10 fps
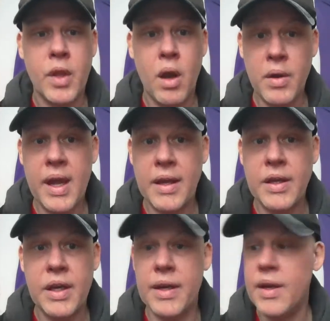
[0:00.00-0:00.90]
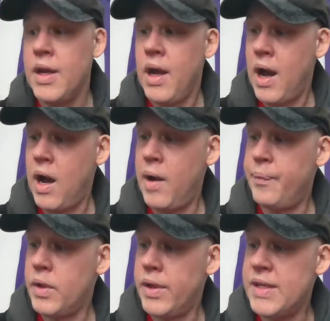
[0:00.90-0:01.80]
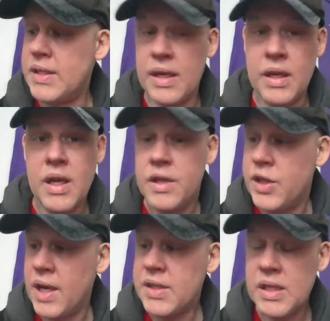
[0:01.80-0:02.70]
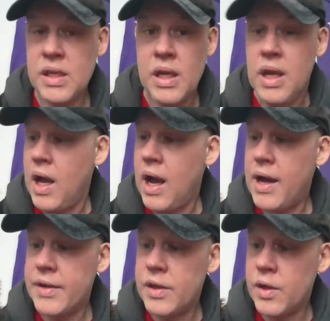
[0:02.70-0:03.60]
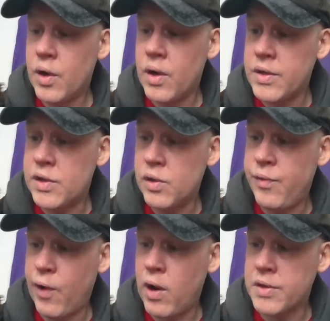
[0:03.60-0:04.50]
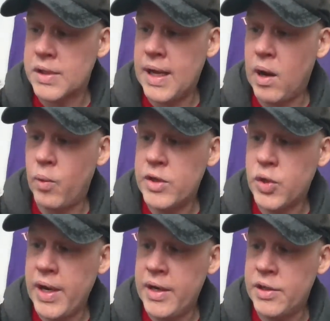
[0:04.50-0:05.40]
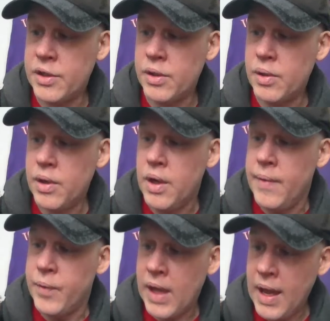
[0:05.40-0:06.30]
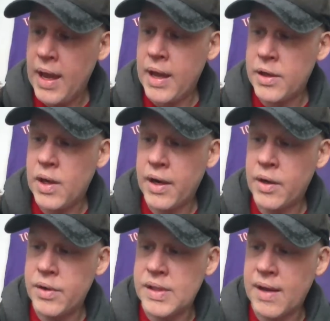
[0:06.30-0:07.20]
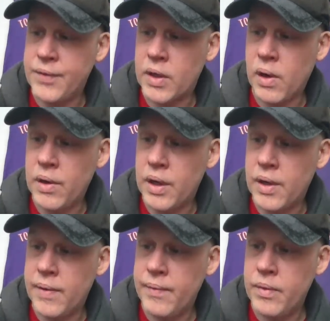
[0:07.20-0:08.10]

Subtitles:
Okay, good. Listen, Justin, you're on Sioux Falls now. We traded you. Yeah, you got to go to South Dakota.